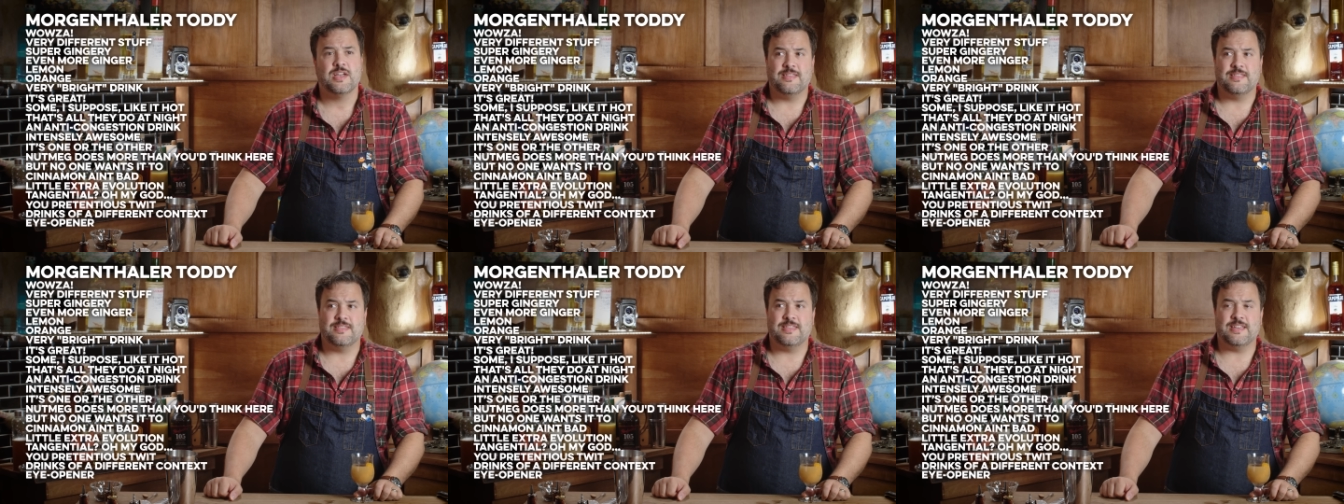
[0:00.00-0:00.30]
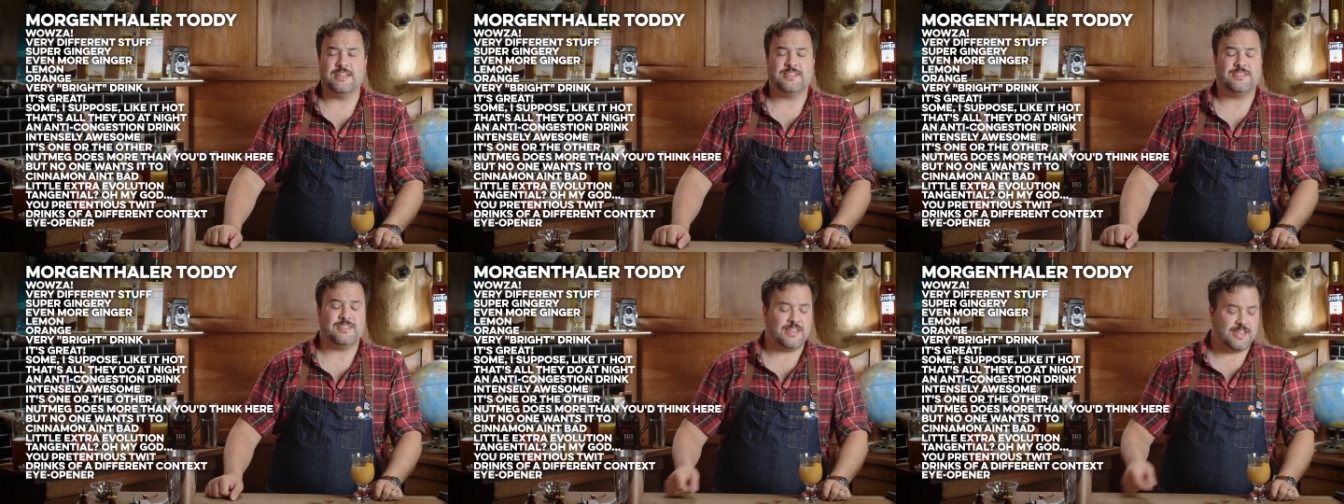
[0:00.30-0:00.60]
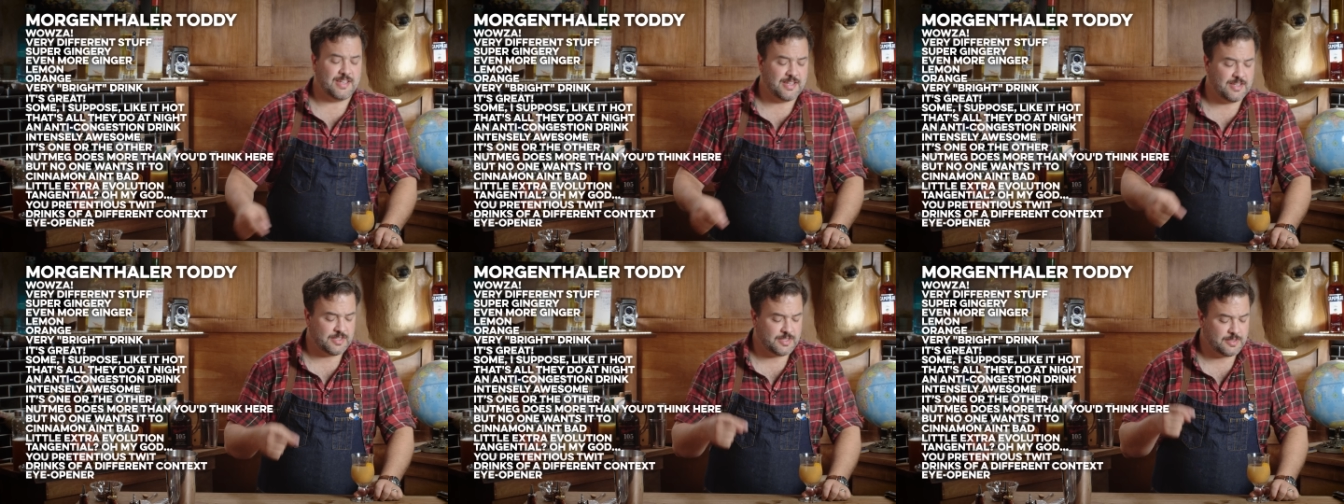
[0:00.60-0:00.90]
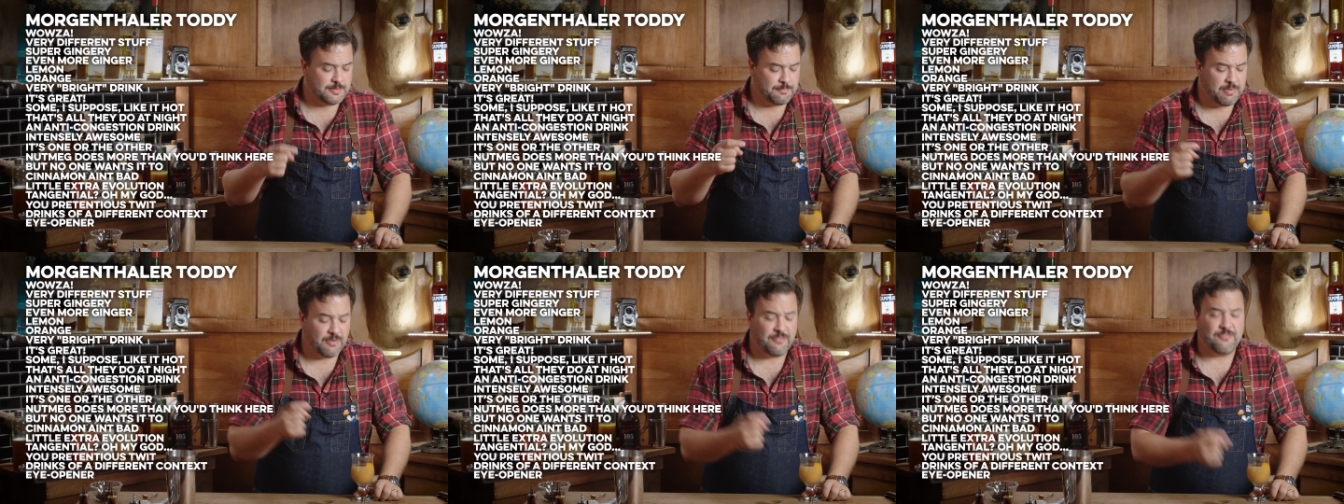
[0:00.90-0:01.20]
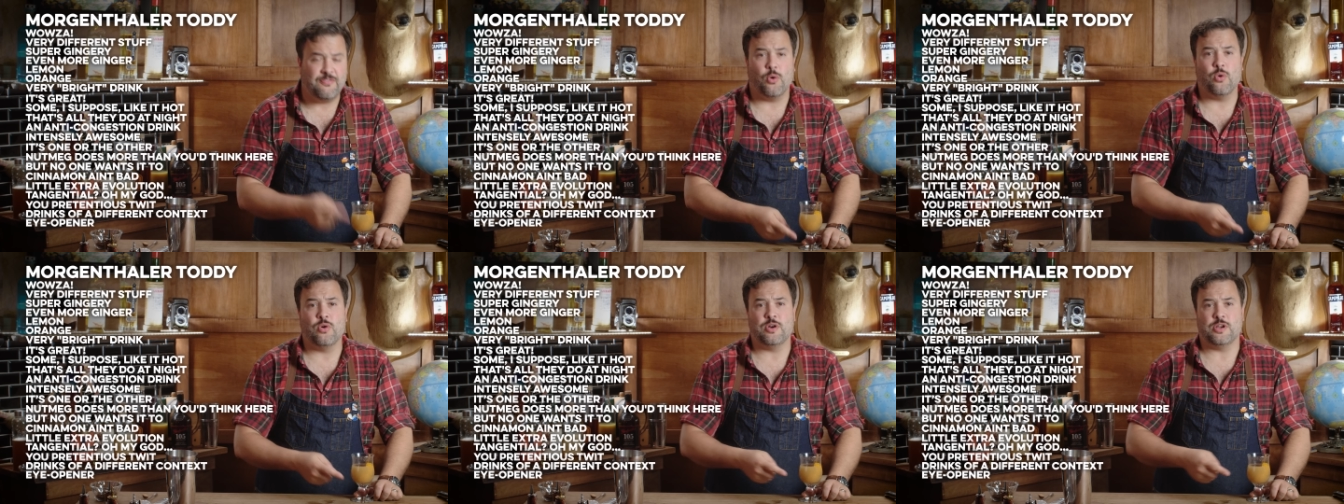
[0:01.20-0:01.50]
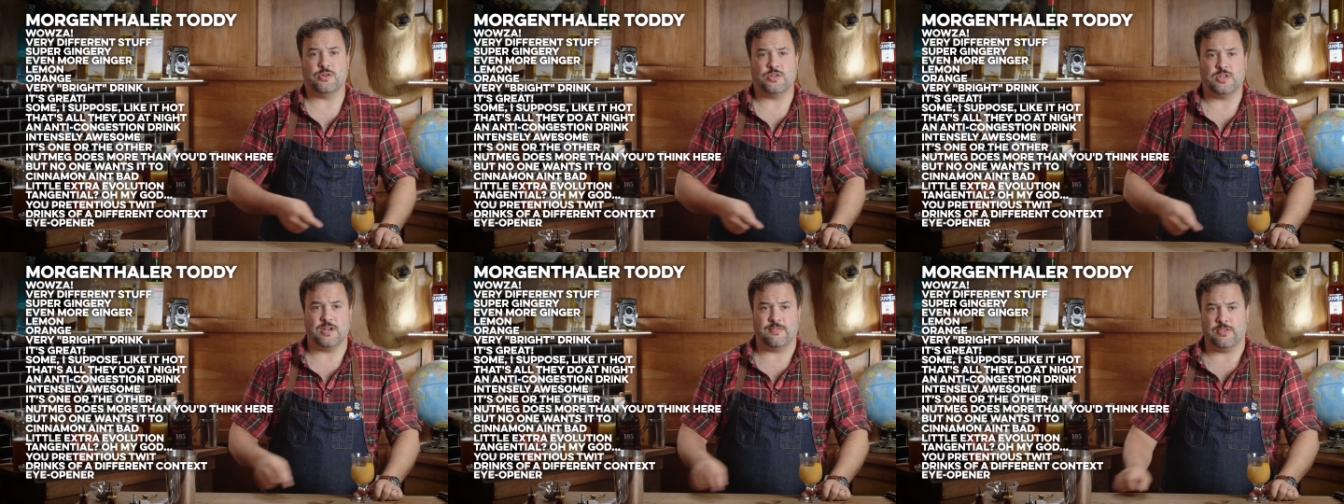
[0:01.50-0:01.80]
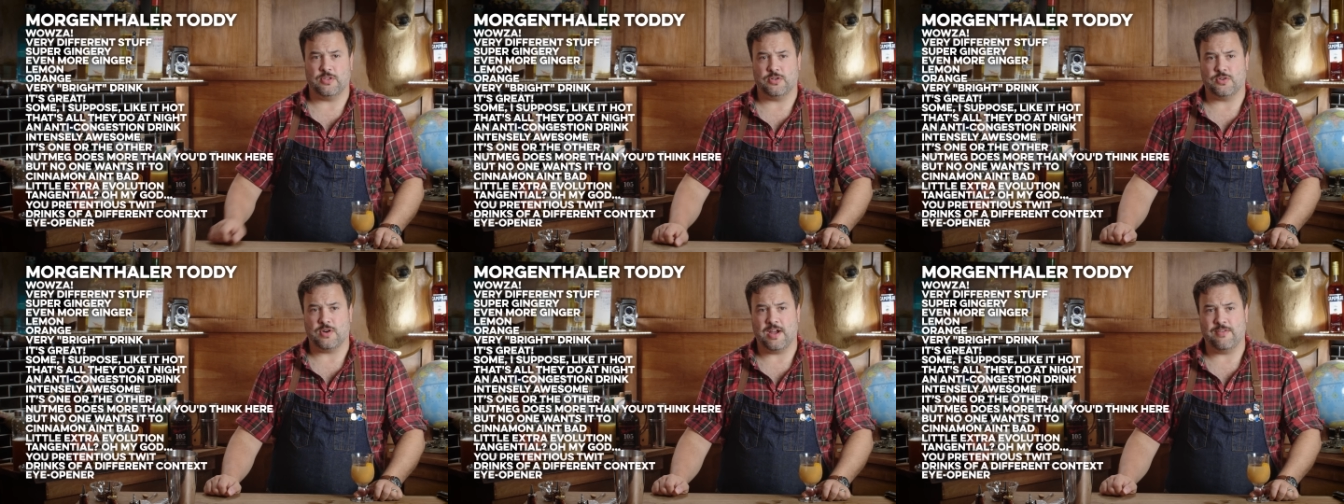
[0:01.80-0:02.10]
This is before you
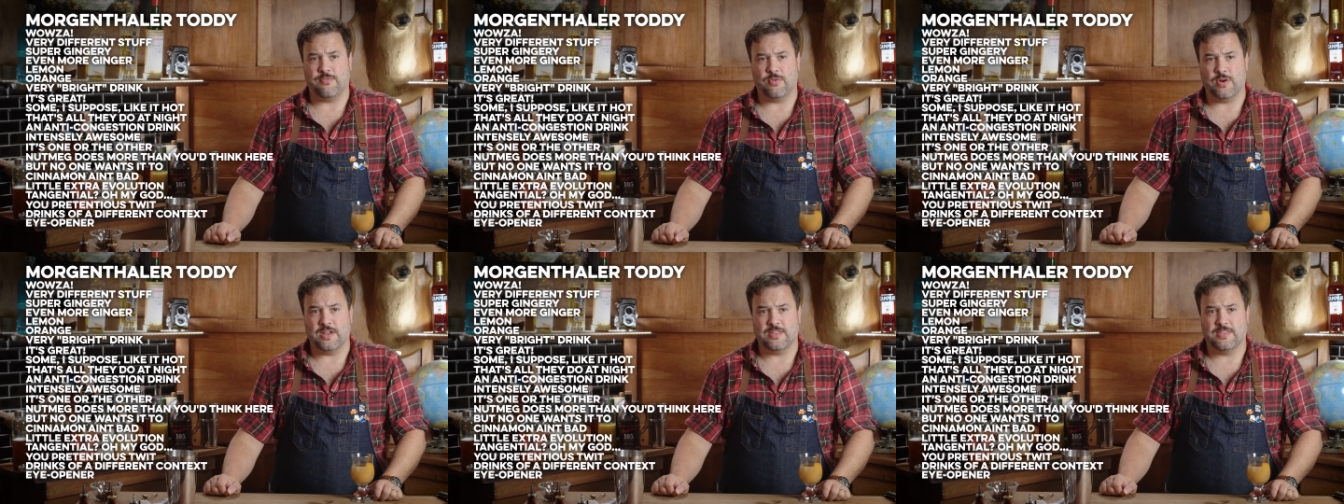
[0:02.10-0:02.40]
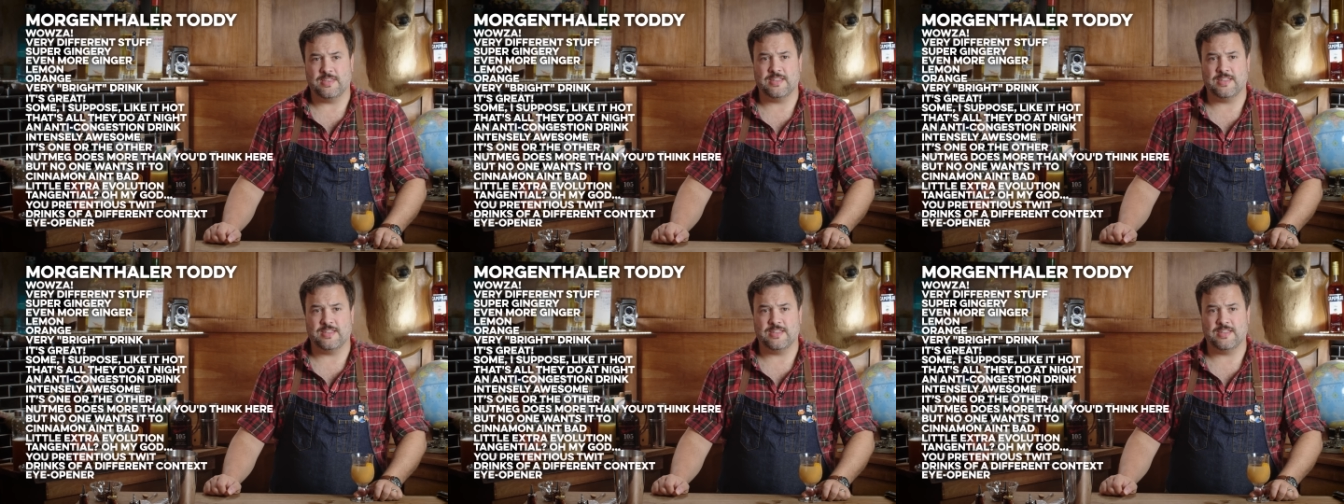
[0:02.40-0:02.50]
shovel the driveway.